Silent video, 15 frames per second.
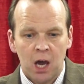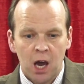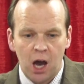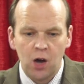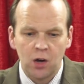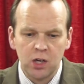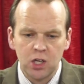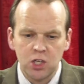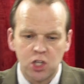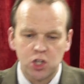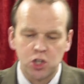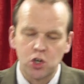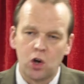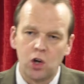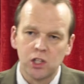How did
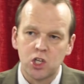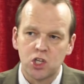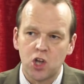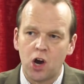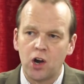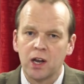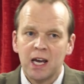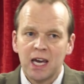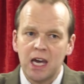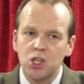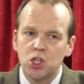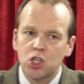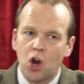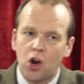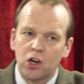Saul start? He
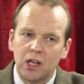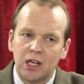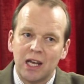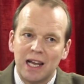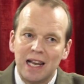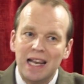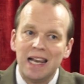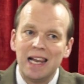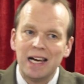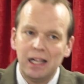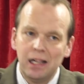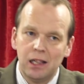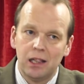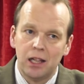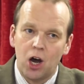started
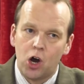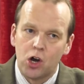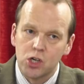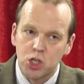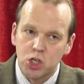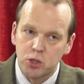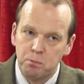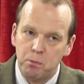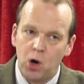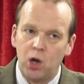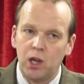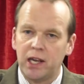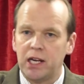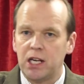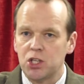little or
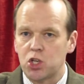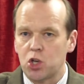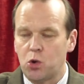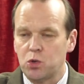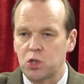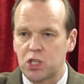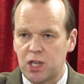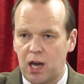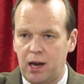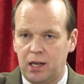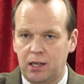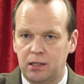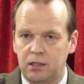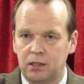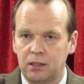small in his own
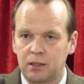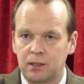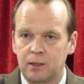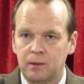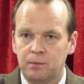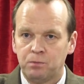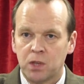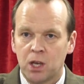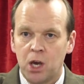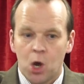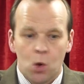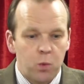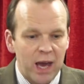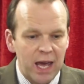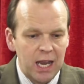sight.
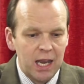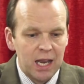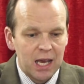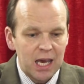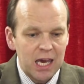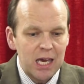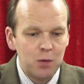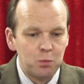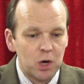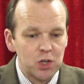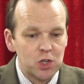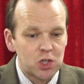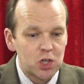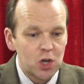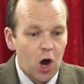When he
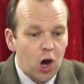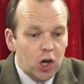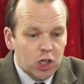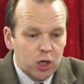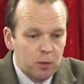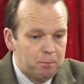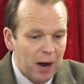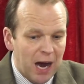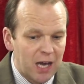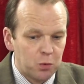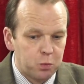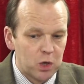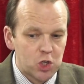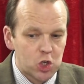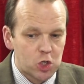was
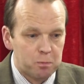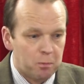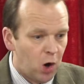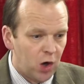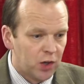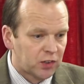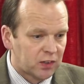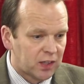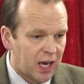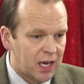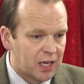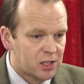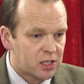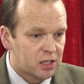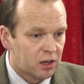occupied with small
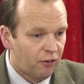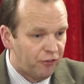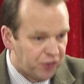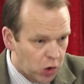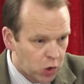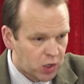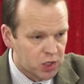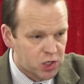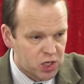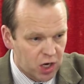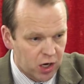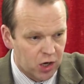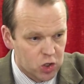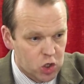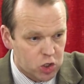things,
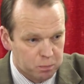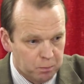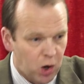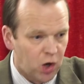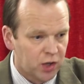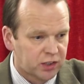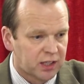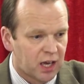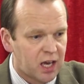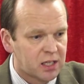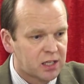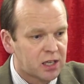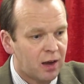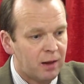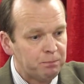focusing on small
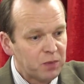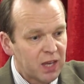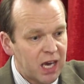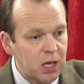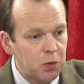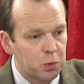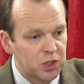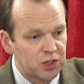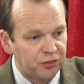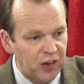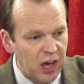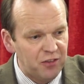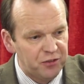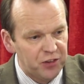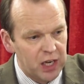things, he was
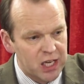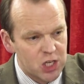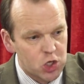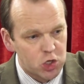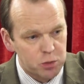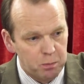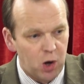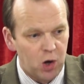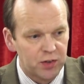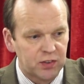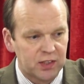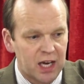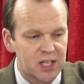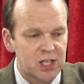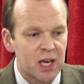faithful in small
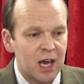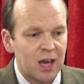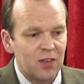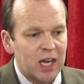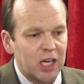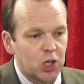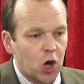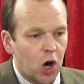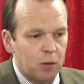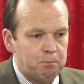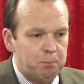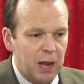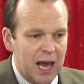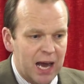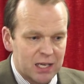things, then God
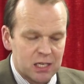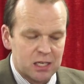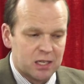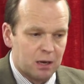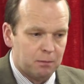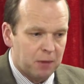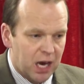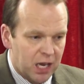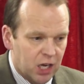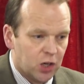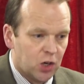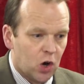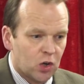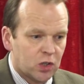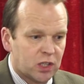blessed him and
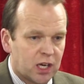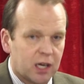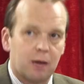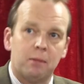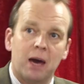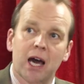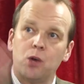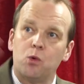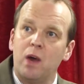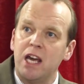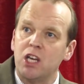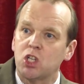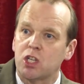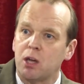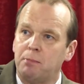anointed him and
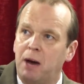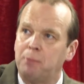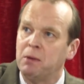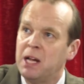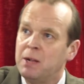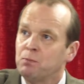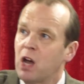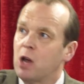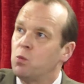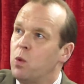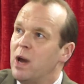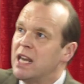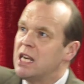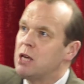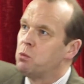raised him up. And
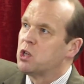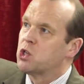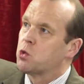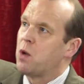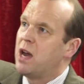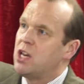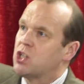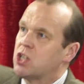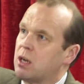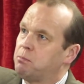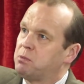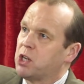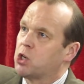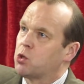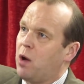when he was raised
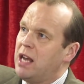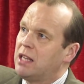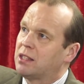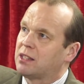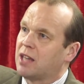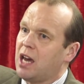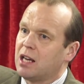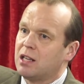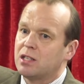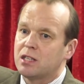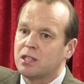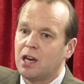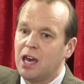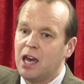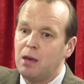up to great
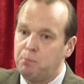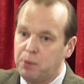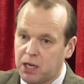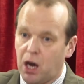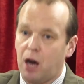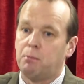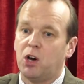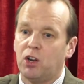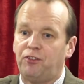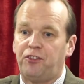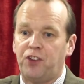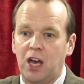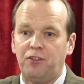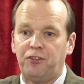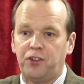things, he become
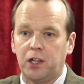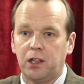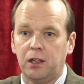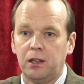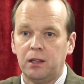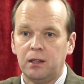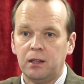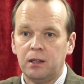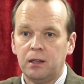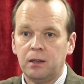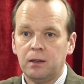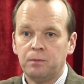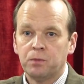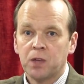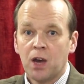unfaithful.
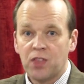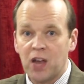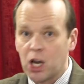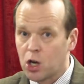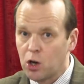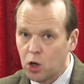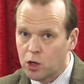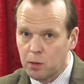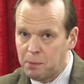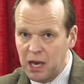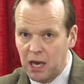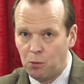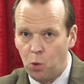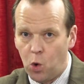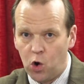That ought to be
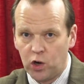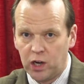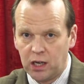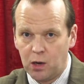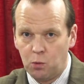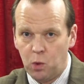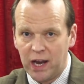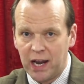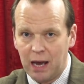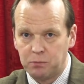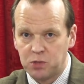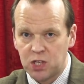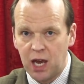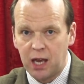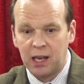a warning in what I'm
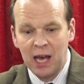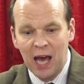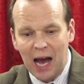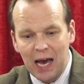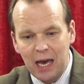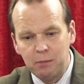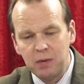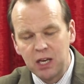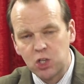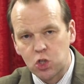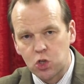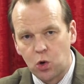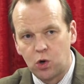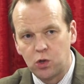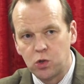saying. I'm
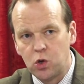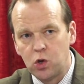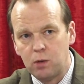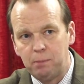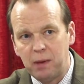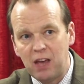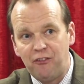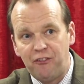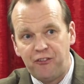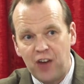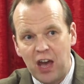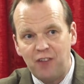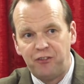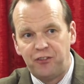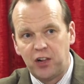exhorting you to be
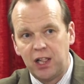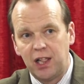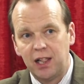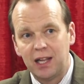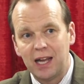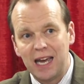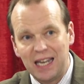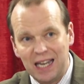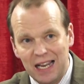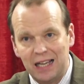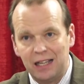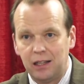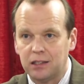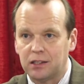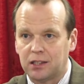faithful in
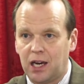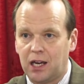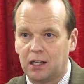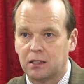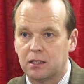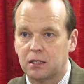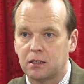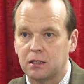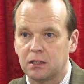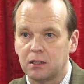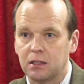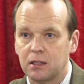little things.